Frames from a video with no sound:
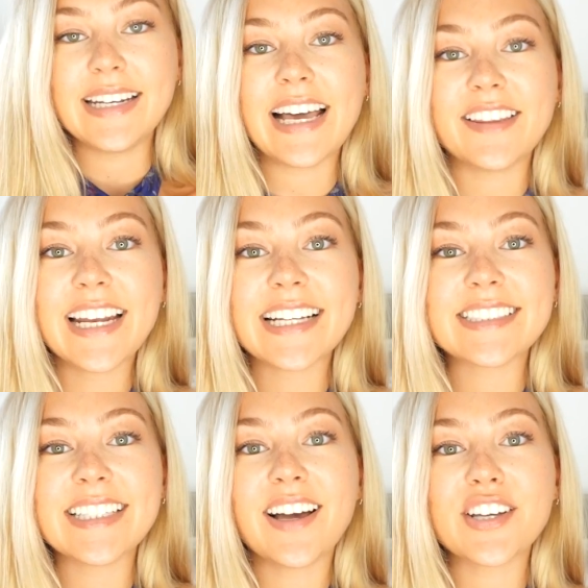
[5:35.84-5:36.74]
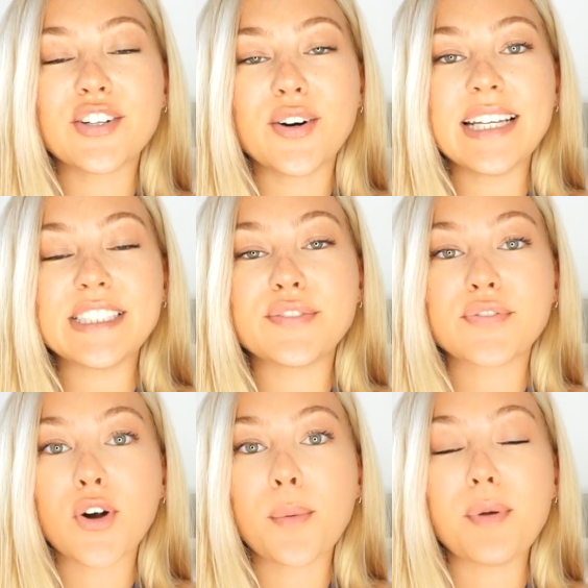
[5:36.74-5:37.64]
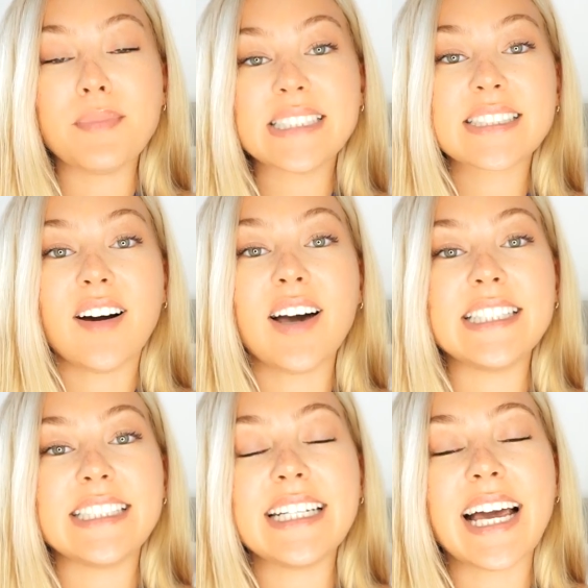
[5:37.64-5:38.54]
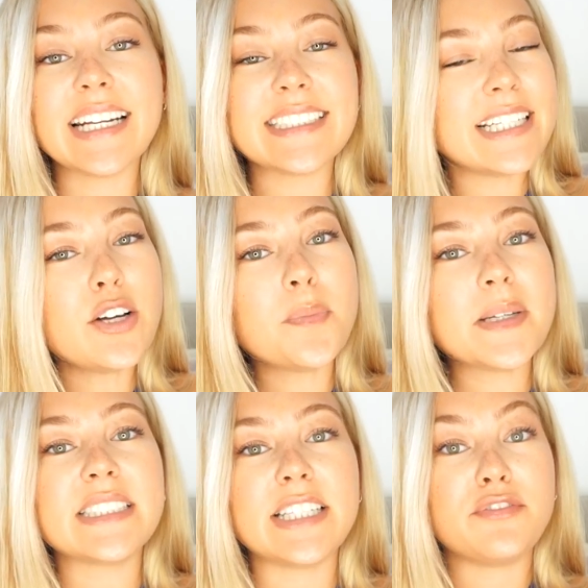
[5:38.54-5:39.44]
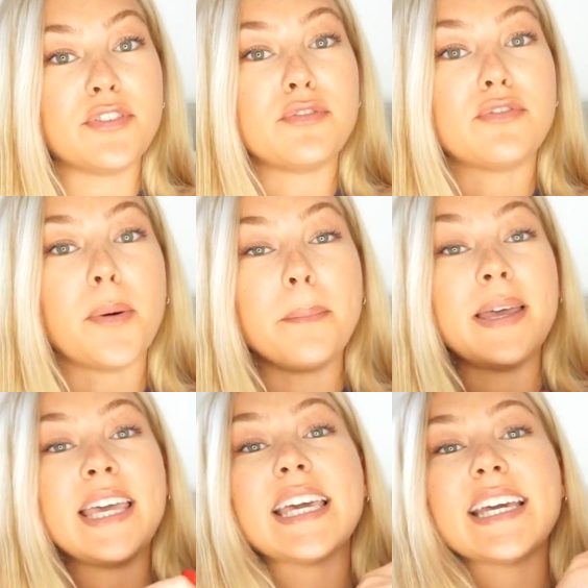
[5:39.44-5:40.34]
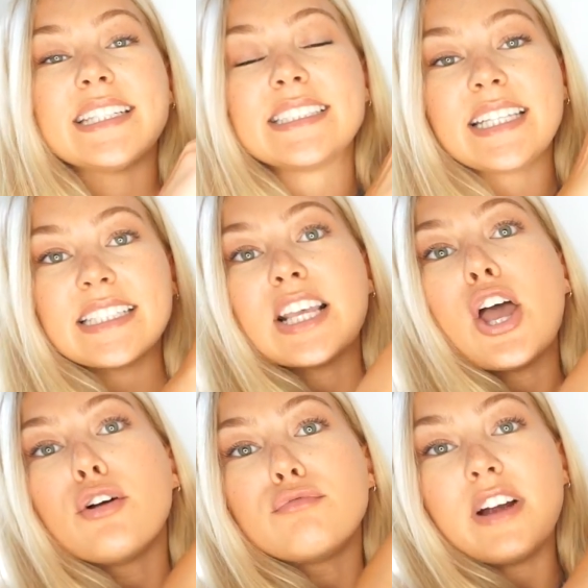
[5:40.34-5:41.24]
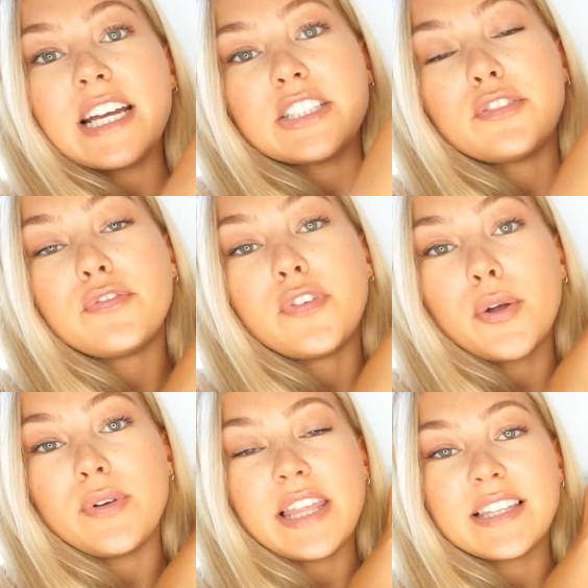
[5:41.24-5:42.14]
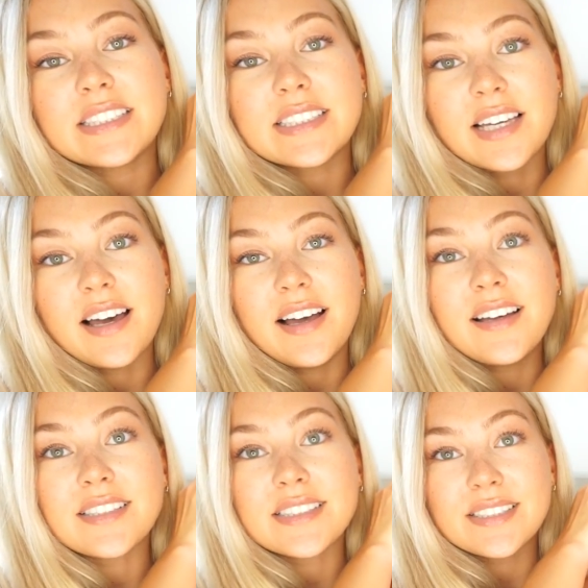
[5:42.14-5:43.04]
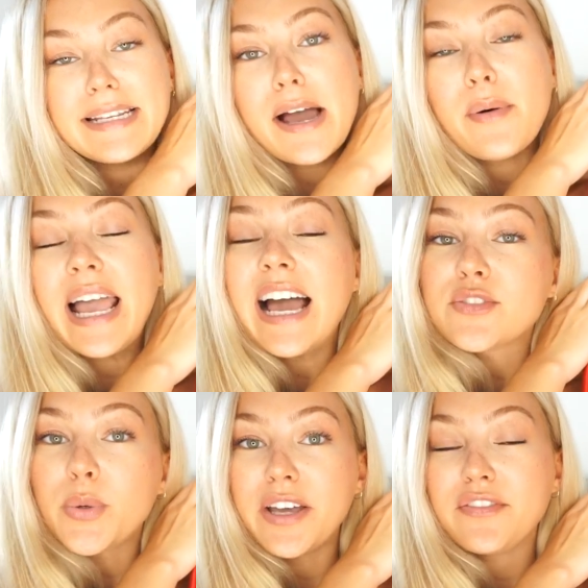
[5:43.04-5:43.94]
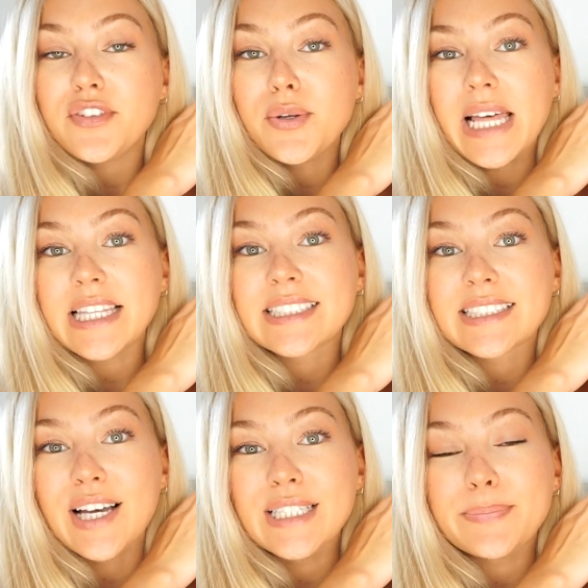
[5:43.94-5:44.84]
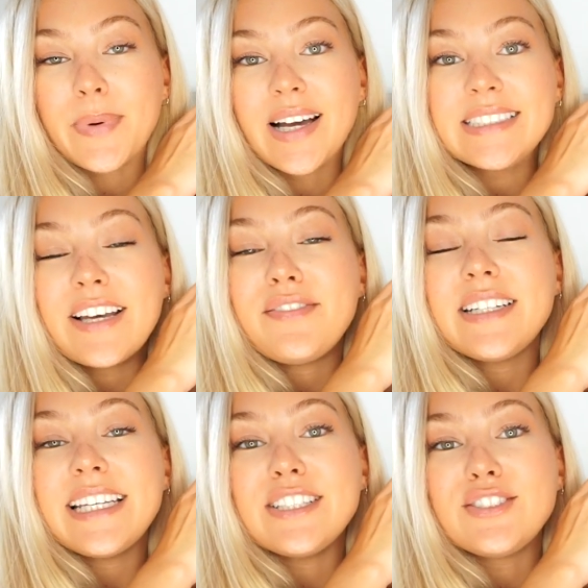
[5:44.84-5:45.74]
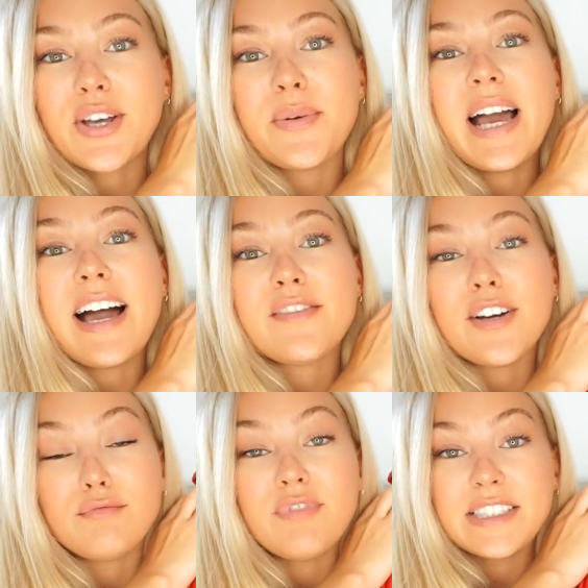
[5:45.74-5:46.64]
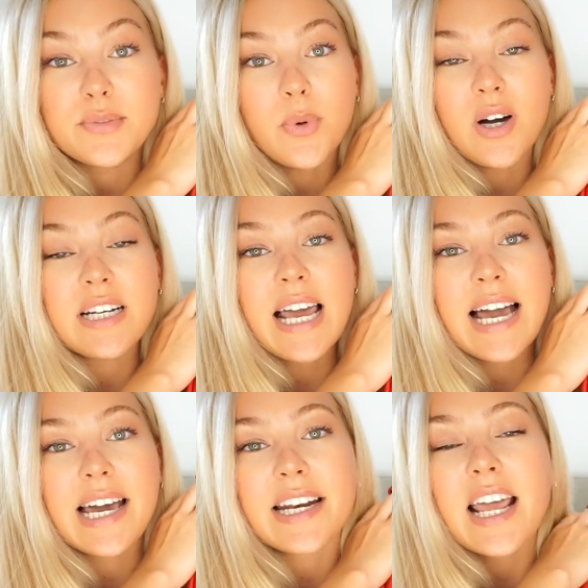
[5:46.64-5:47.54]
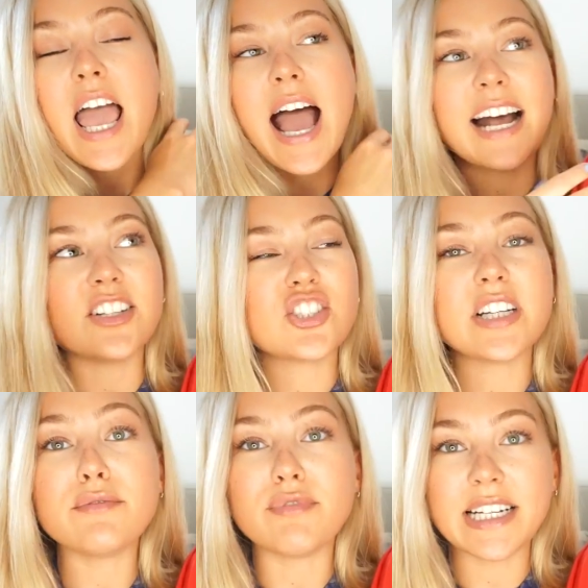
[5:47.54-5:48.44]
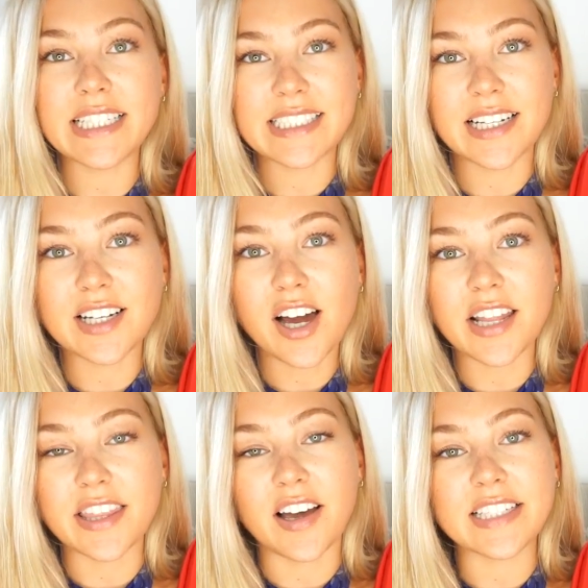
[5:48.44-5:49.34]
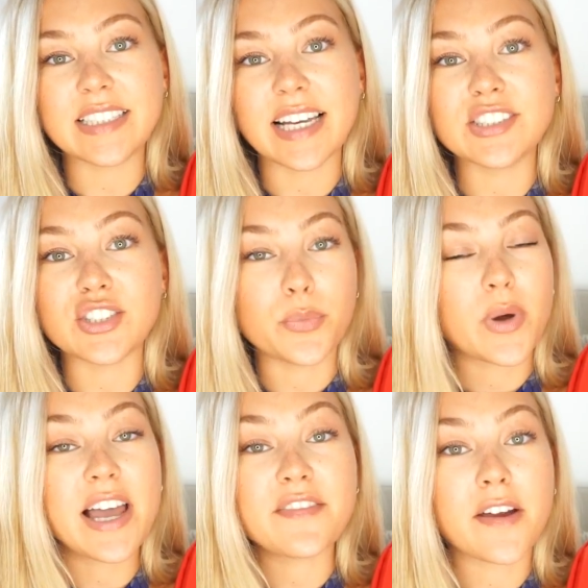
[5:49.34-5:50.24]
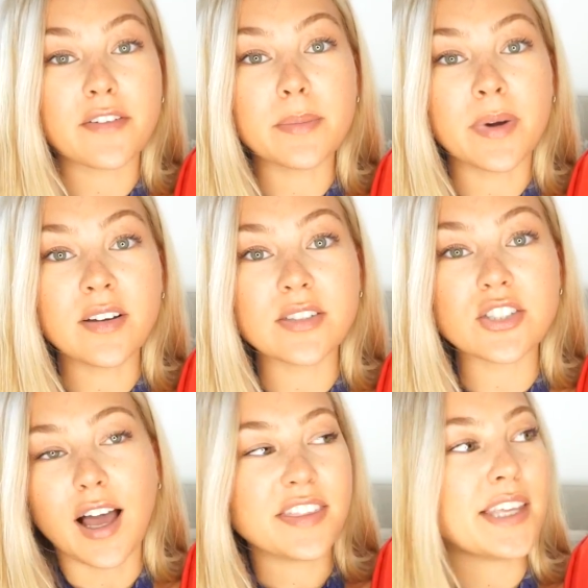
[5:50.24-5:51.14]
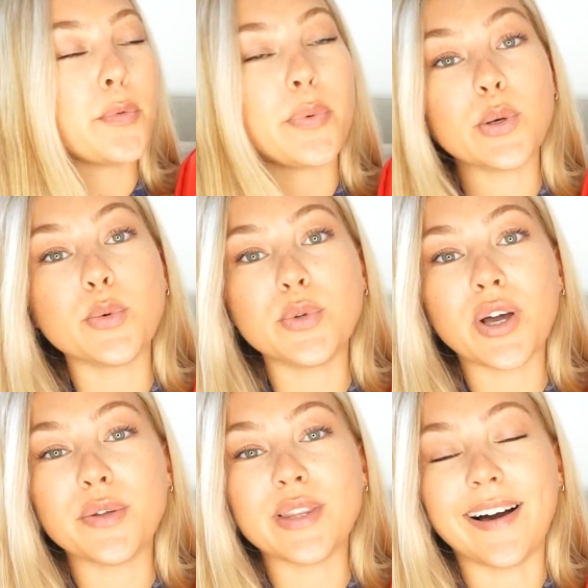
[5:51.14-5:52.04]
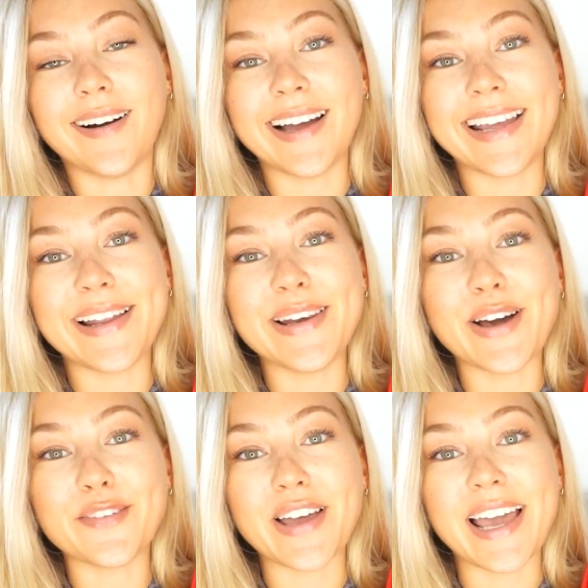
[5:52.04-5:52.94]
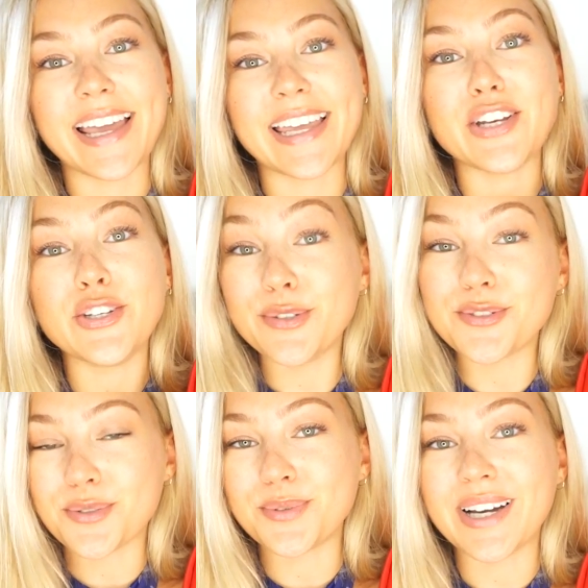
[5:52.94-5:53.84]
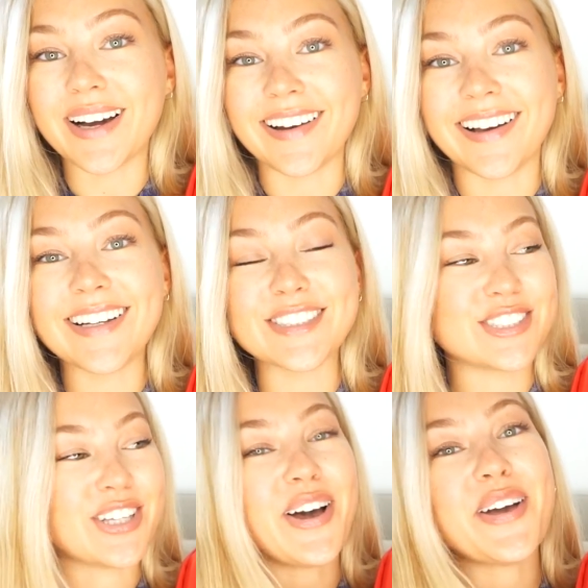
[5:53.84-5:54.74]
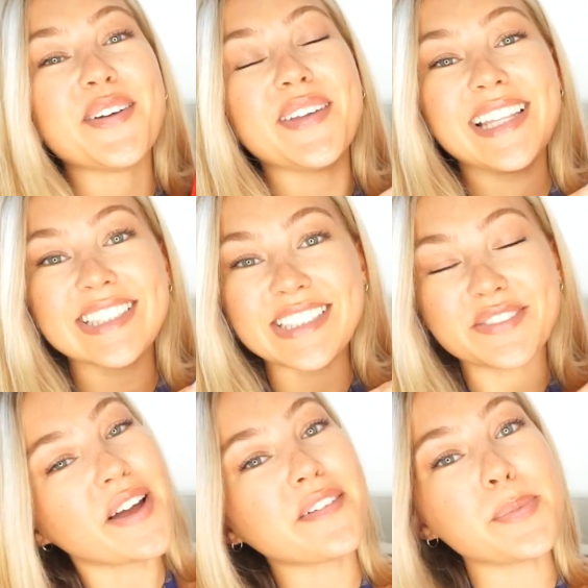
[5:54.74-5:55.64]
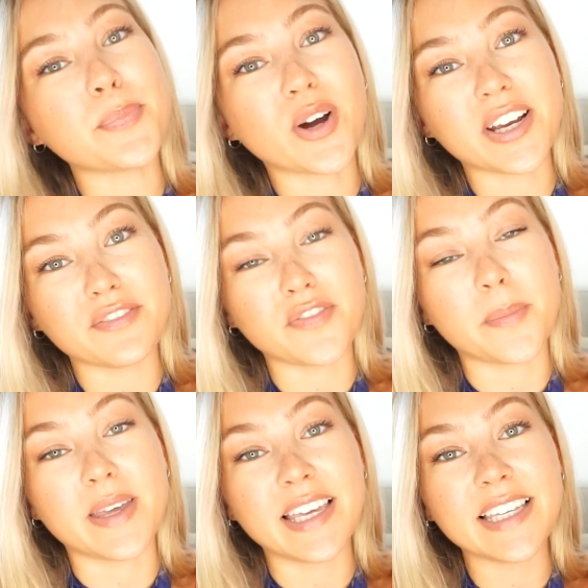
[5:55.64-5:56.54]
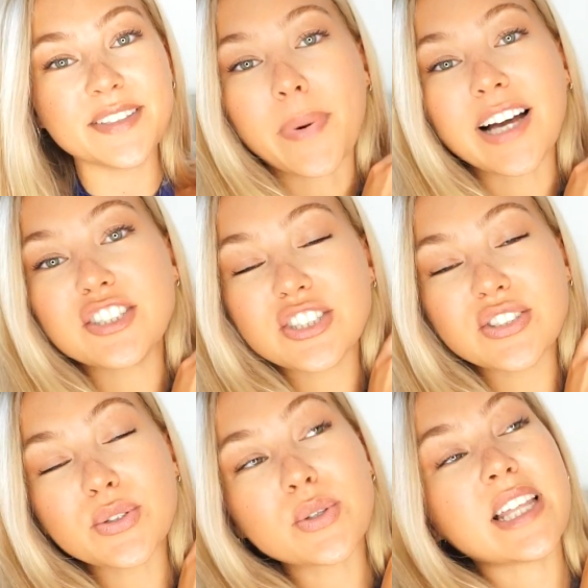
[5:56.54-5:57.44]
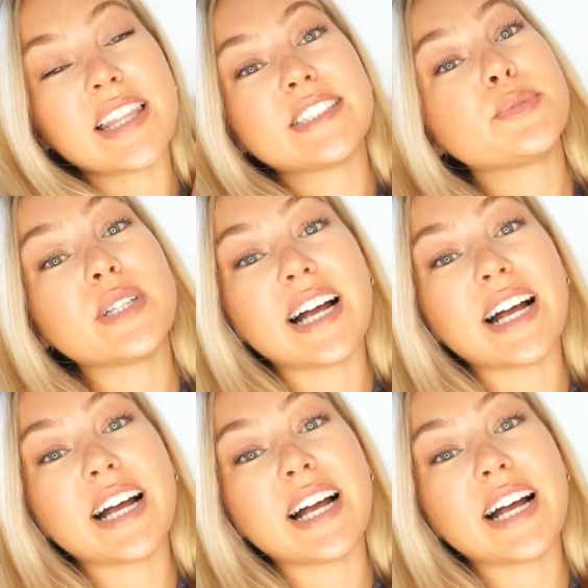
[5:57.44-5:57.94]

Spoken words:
Now the next thing I got is from Misguided, and it's a little bit different from me. It is this red faux leather skirt. Now I have quite a few leather skirts, but I definitely don't have a red one, and actually red isn't a colour that I tend to wear very much. I think we all know that I love a neutral colour, so this is very bright for me, but I just thought that this would